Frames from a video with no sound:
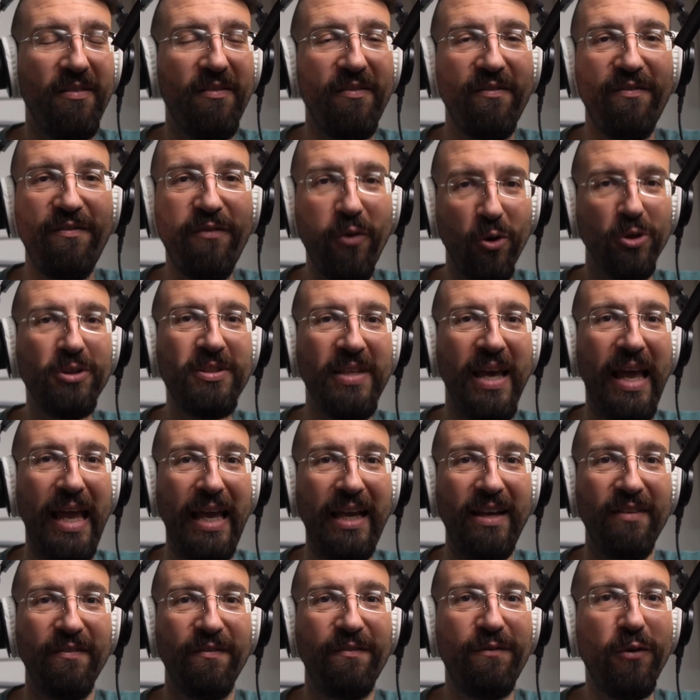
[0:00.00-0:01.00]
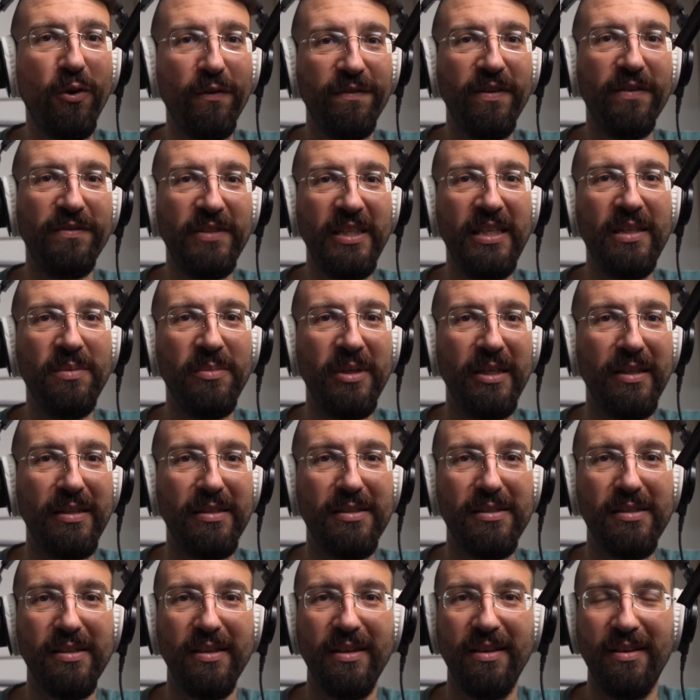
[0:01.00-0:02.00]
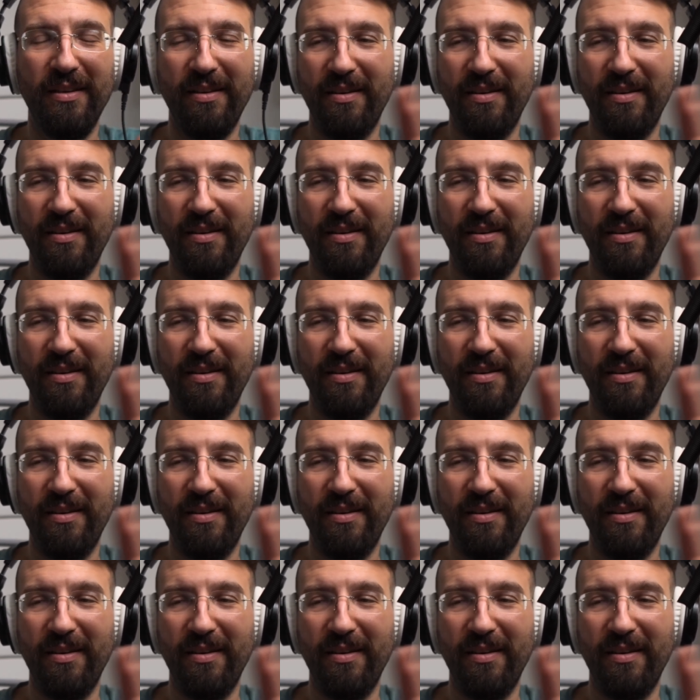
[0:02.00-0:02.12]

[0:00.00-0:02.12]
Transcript: Full take, full 15 minutes.